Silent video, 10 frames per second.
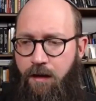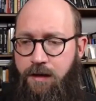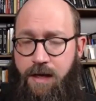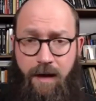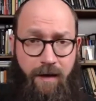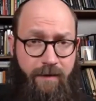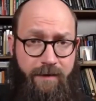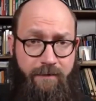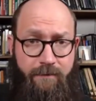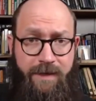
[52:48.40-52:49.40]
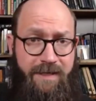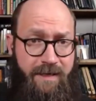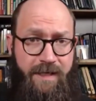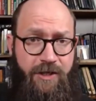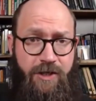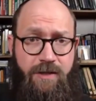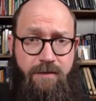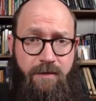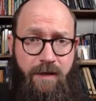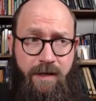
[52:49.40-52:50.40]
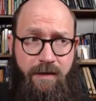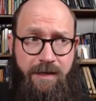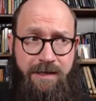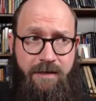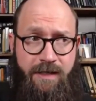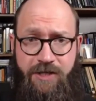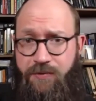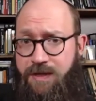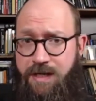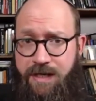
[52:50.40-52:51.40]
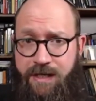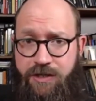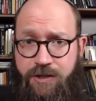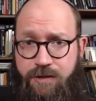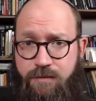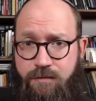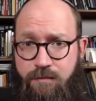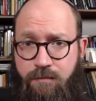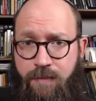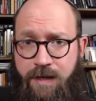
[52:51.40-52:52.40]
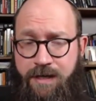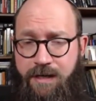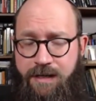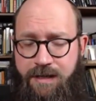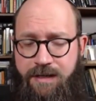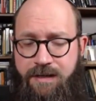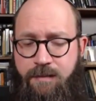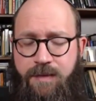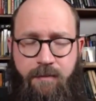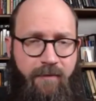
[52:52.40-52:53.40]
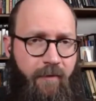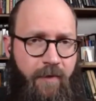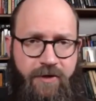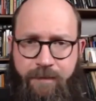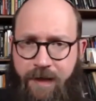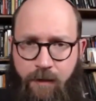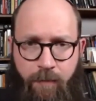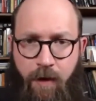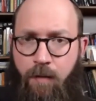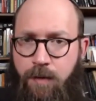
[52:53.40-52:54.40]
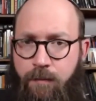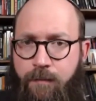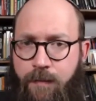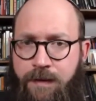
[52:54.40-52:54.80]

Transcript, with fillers: yeah, it's a niche and it's a niche within a niche, but it, it's a symptom of a much bigger problem.